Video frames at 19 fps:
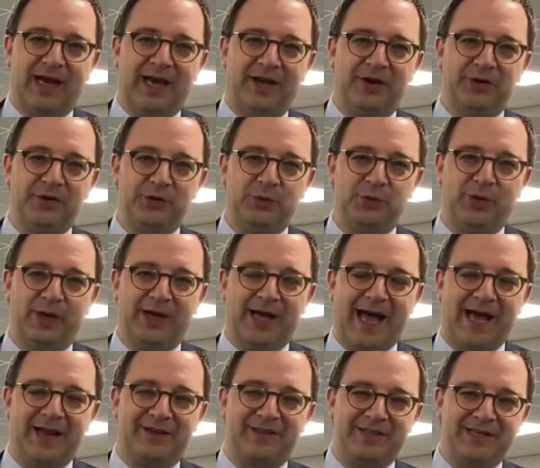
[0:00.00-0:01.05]
who were
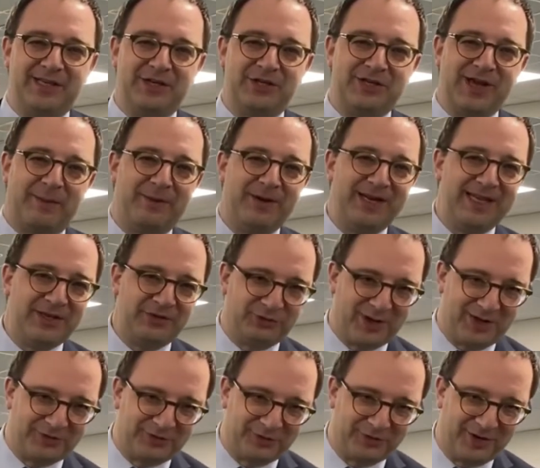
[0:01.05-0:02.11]
at the Japanese
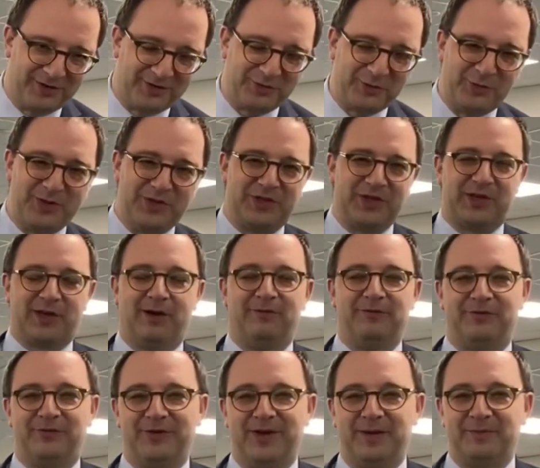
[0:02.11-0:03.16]
restaurant with the
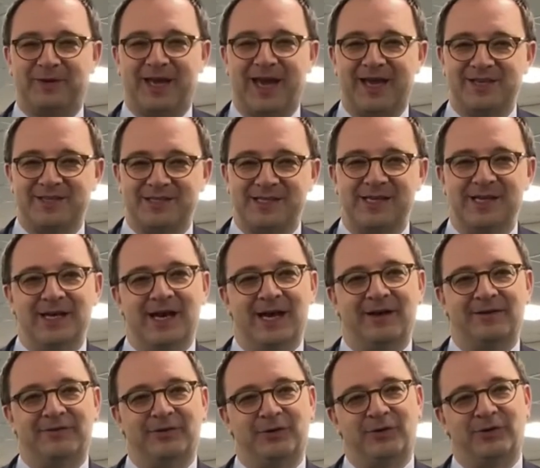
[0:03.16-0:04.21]
confirmed case
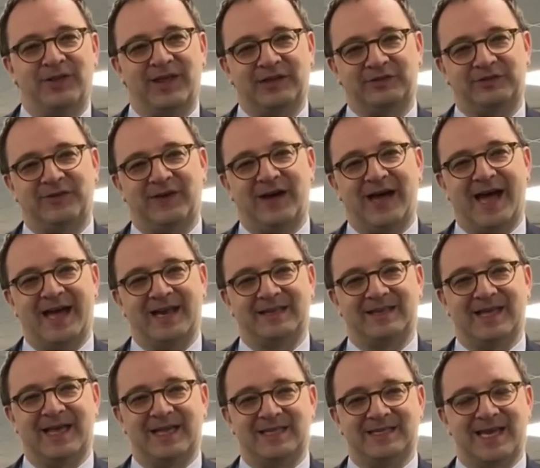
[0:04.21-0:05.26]
have all thus far had
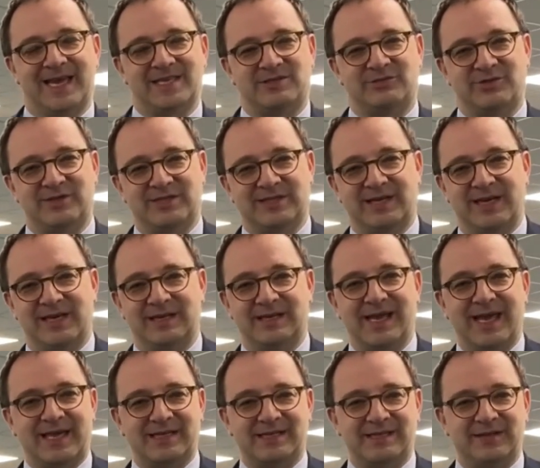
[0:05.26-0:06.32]
their tests returned
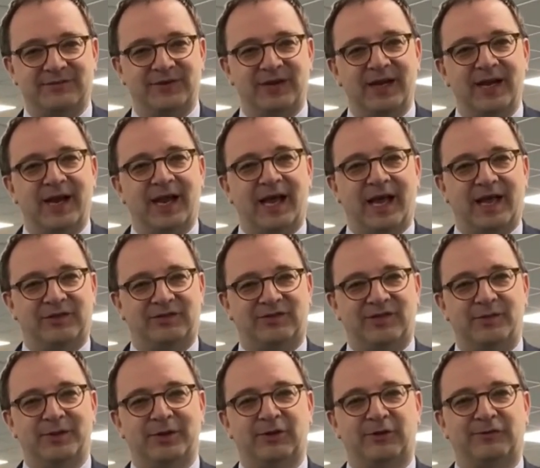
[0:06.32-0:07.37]
negative. So
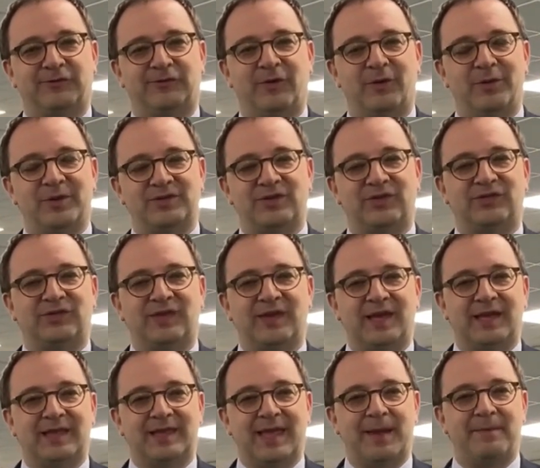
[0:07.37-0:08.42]
we look forward to
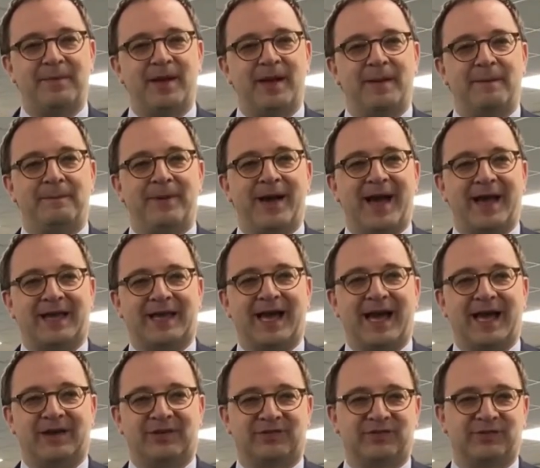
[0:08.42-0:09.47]
seeing them back
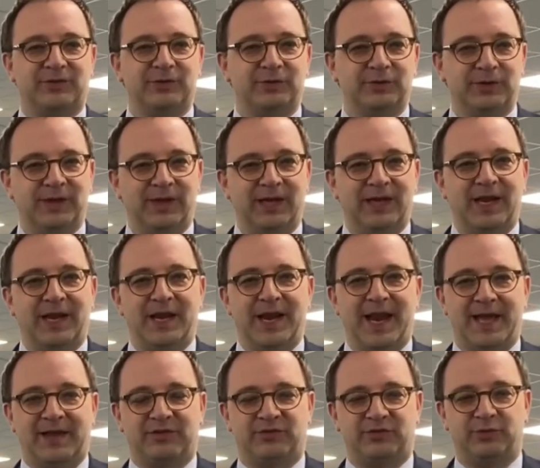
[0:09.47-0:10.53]
at school
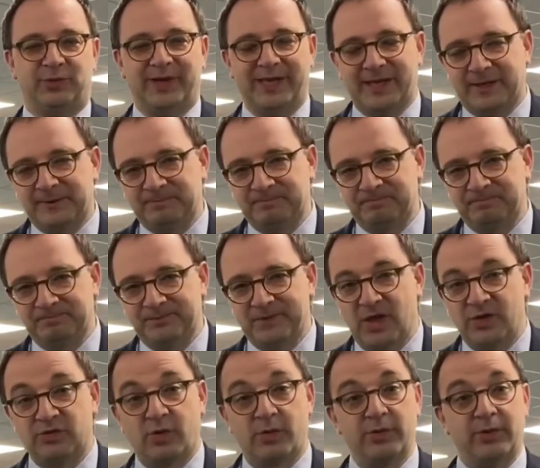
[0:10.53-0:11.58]
next week.
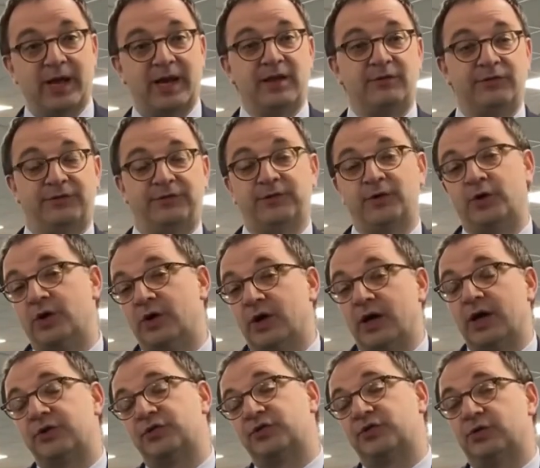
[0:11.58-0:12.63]
So we're running four
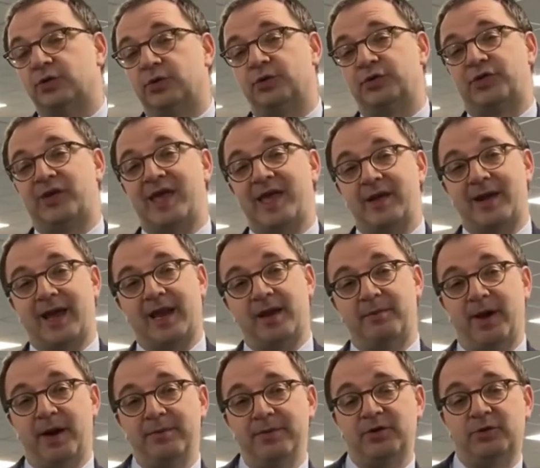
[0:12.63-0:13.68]
schools here at the
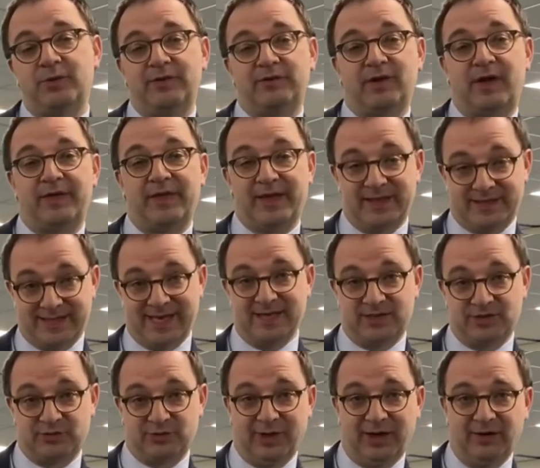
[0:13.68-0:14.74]
moment. We've got the year 10 to
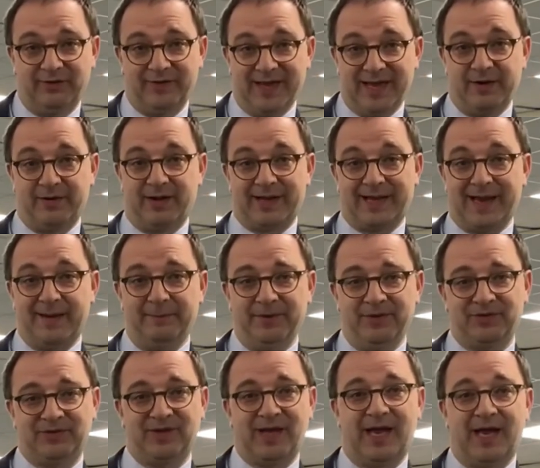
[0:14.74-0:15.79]
12 here on
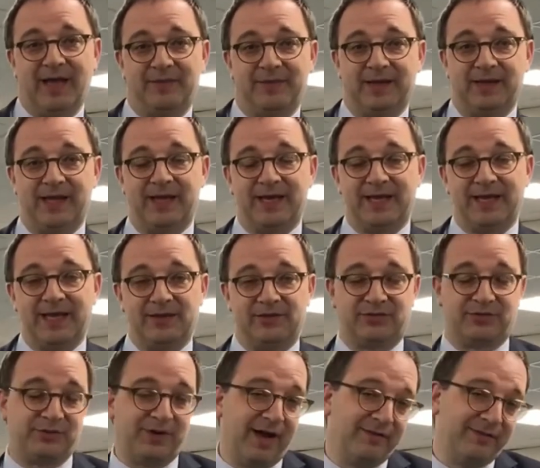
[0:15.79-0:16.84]
campus, and the learning is
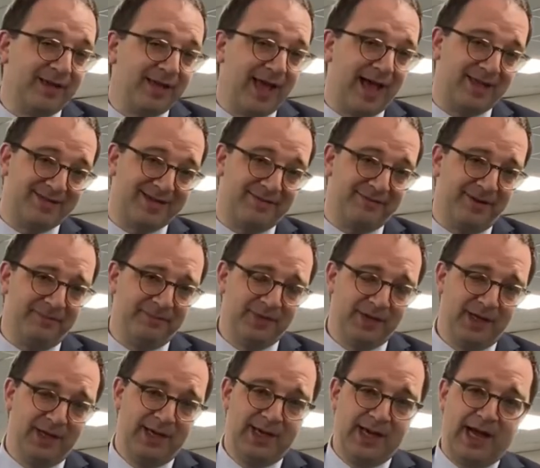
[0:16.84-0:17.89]
thriving as ever.
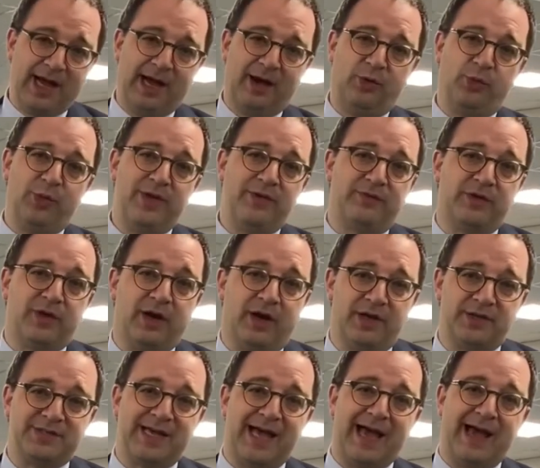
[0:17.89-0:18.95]
We've
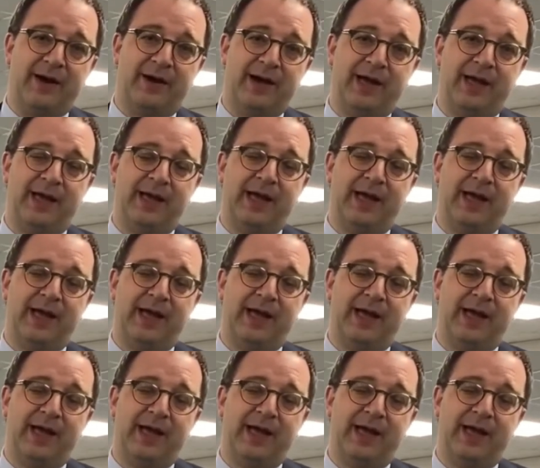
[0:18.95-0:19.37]
got our